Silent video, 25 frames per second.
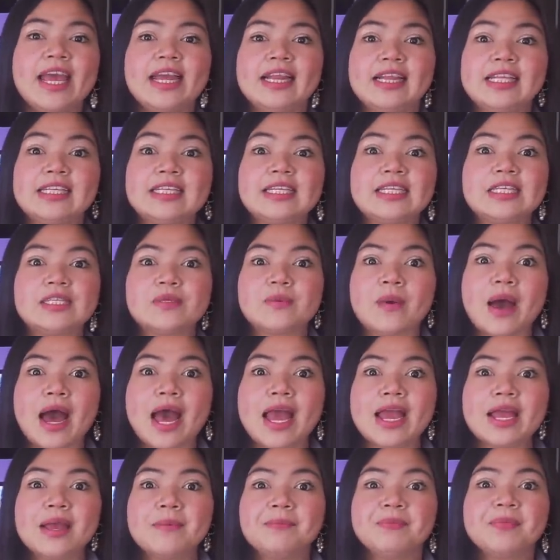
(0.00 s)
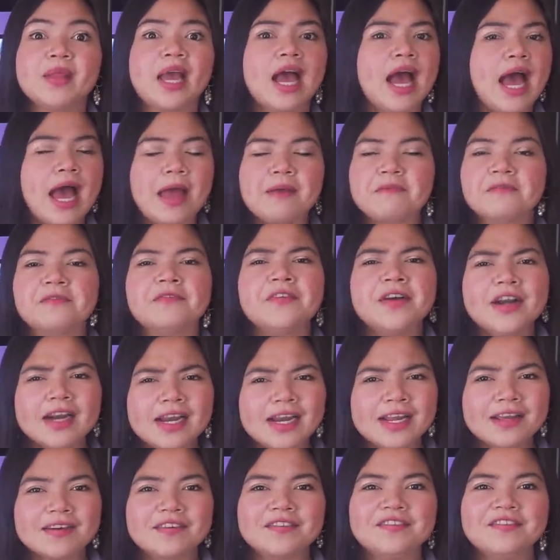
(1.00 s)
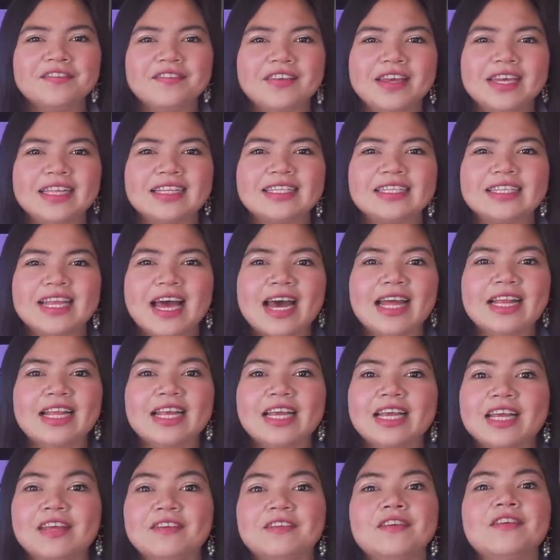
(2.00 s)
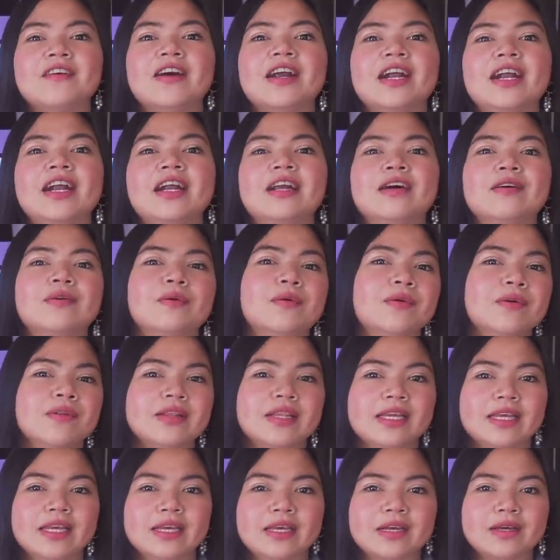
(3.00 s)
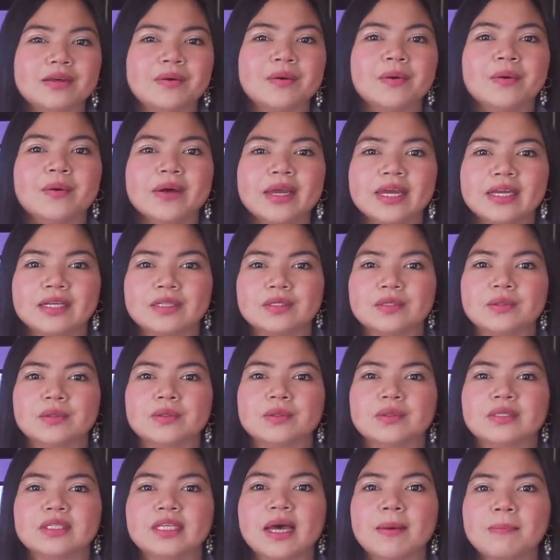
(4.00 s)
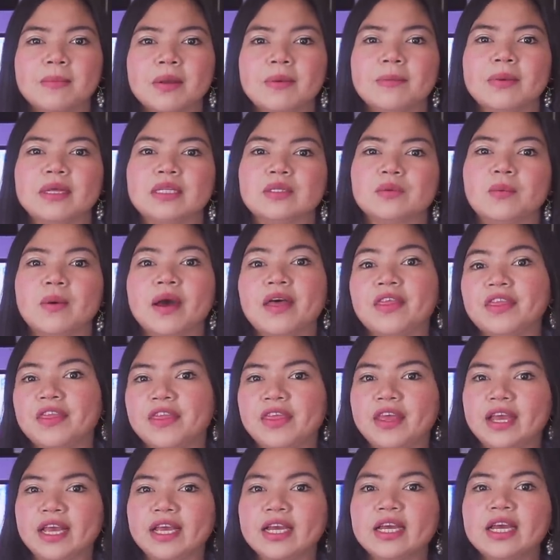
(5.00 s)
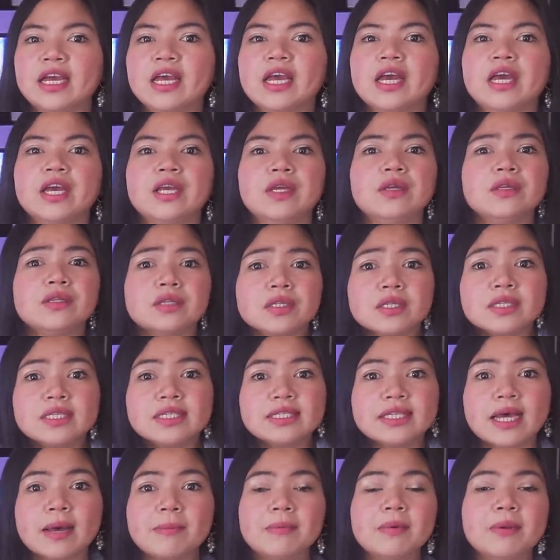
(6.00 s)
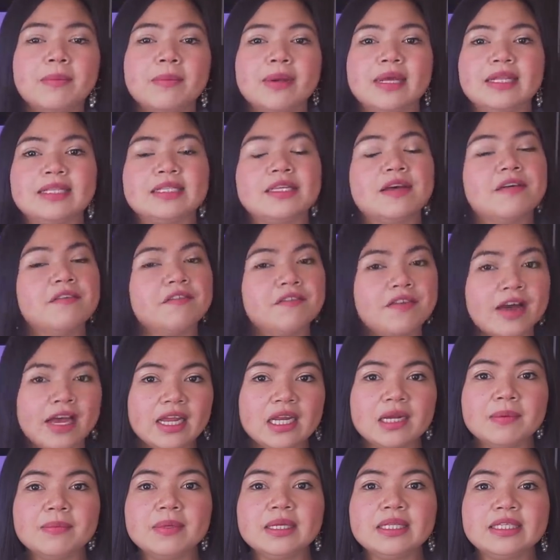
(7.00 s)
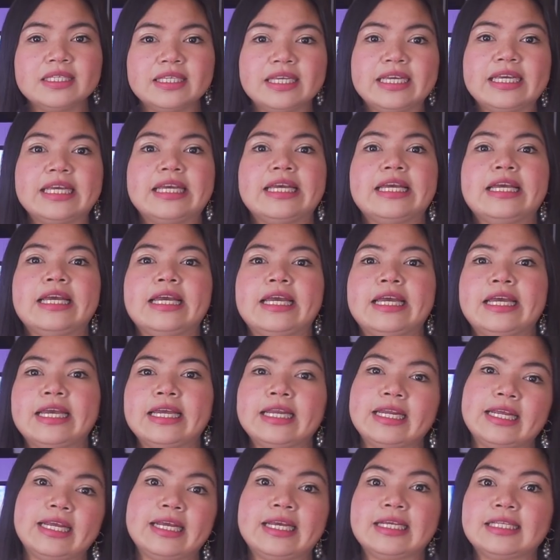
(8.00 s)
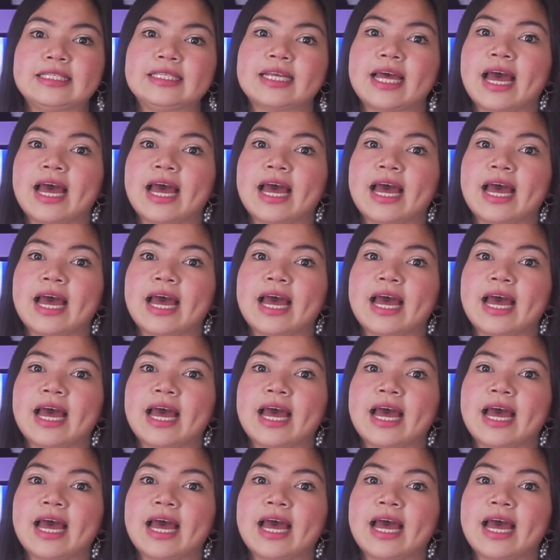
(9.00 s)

This is why I'm fairly convinced that if you are only going to supplement one thing, you should supplement vitamin D in its